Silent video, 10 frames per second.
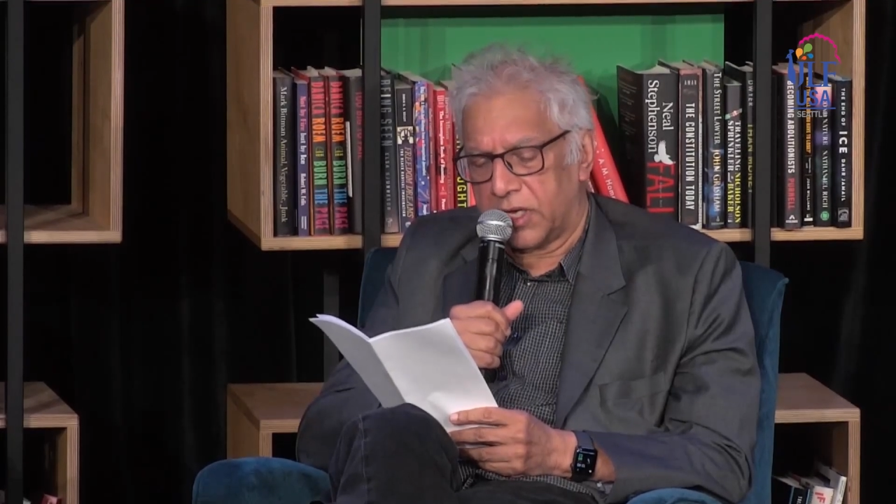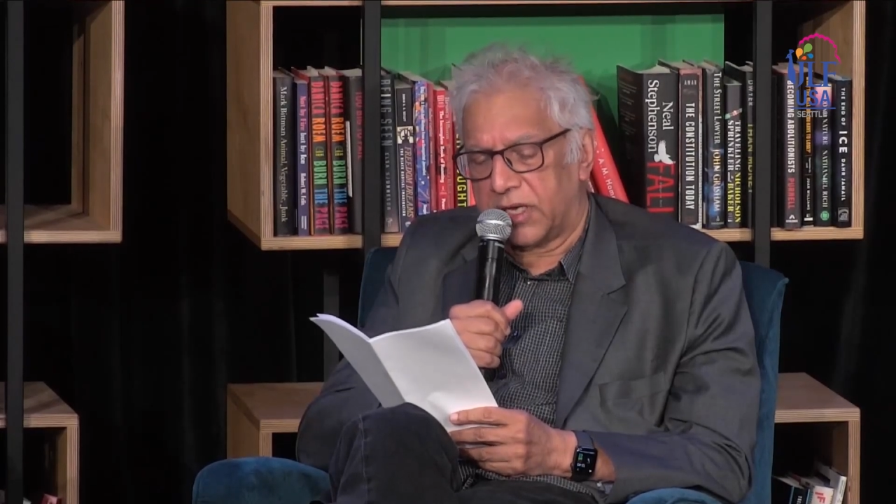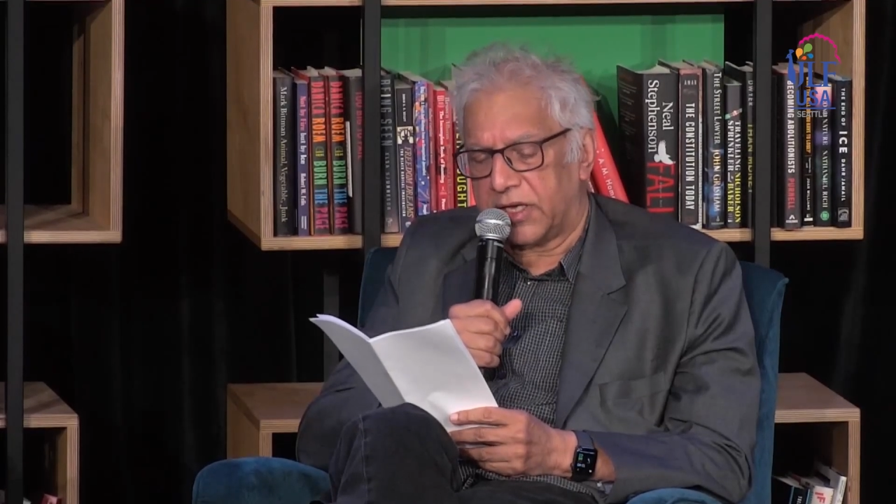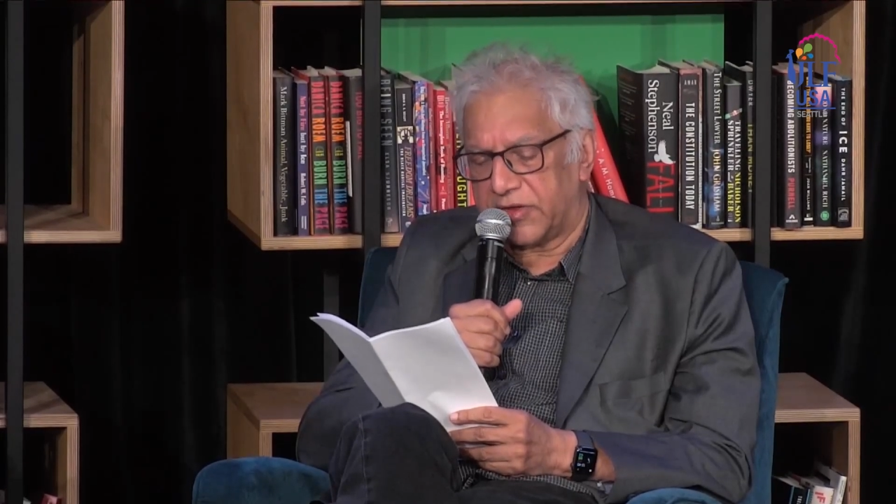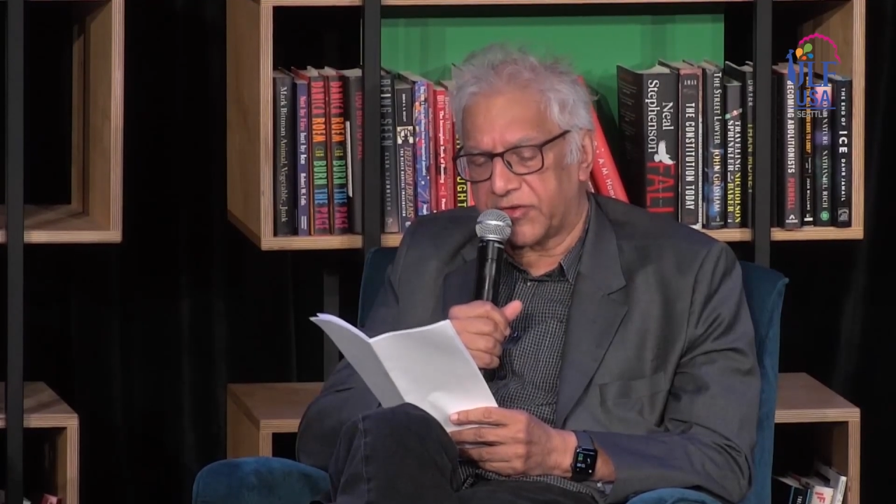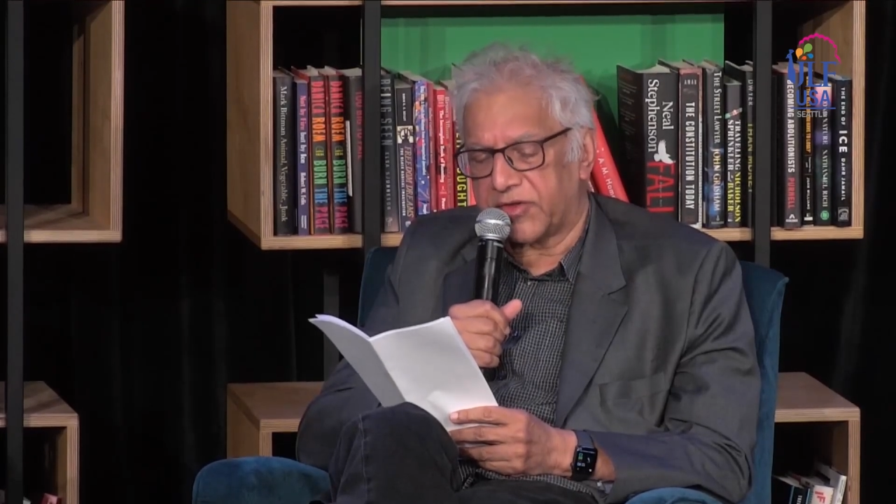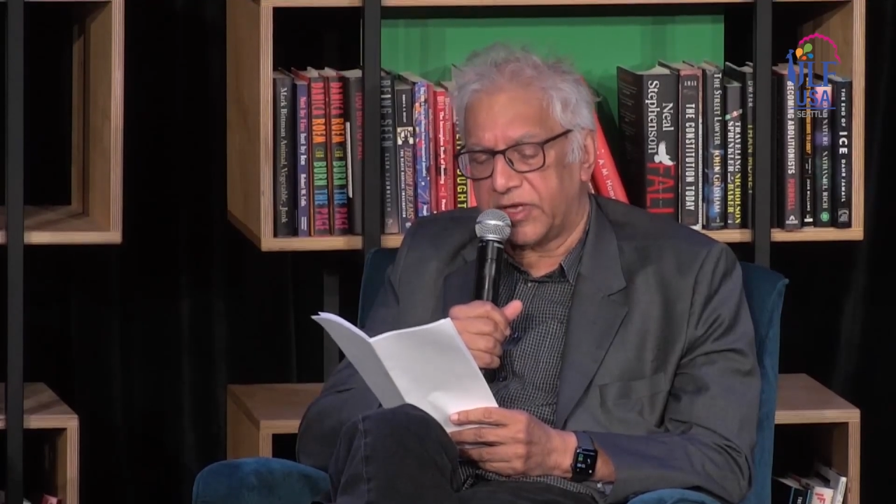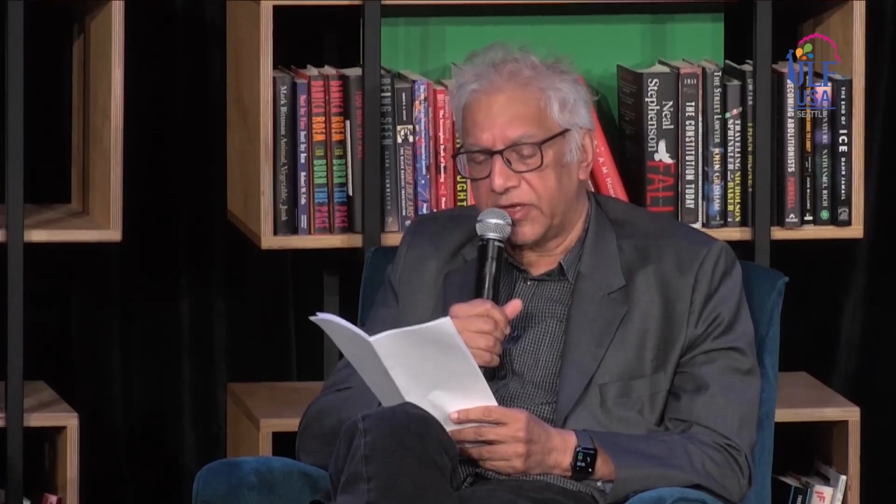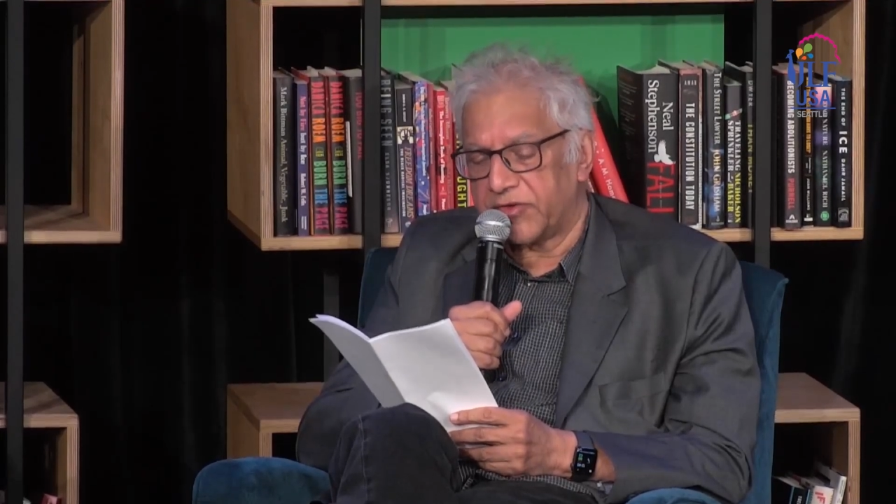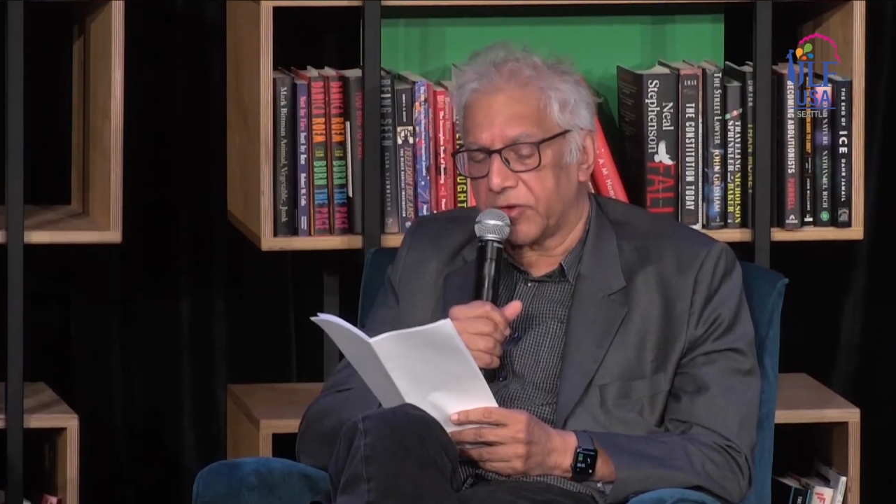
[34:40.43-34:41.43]
he
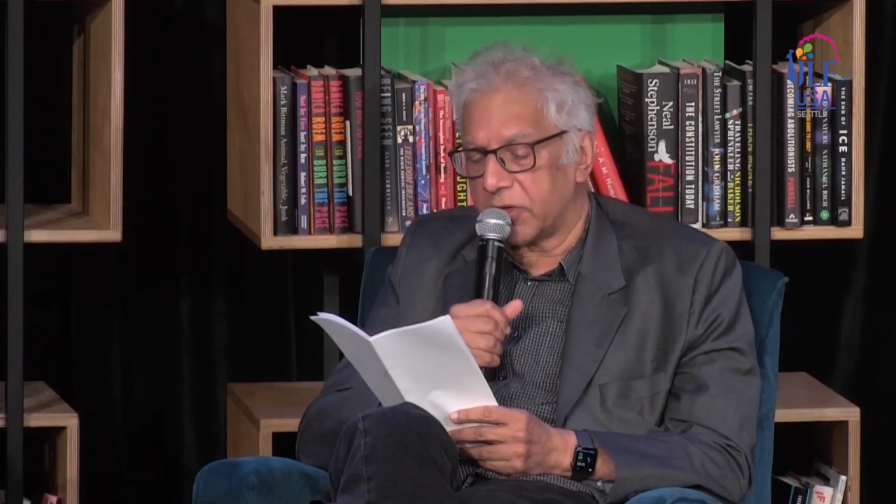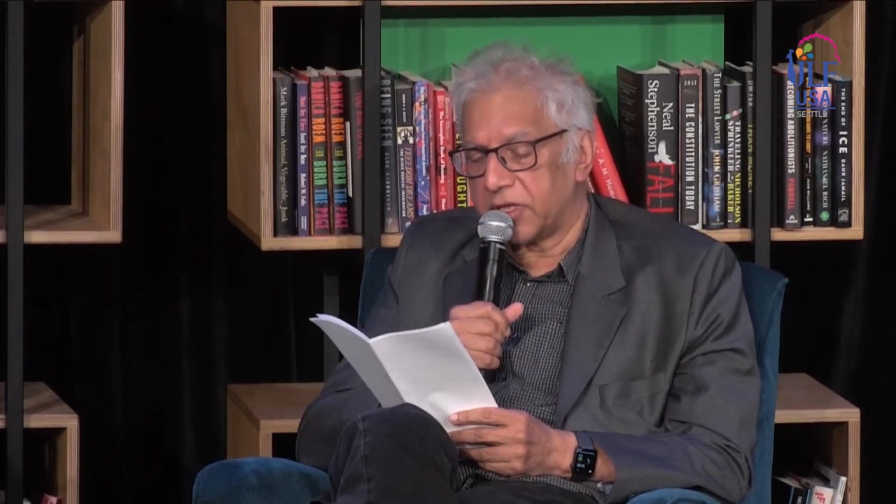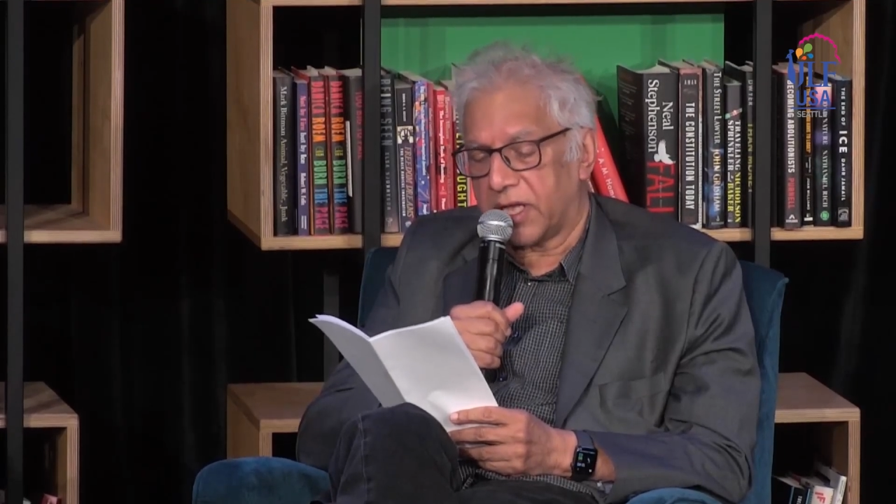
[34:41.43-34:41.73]
sees on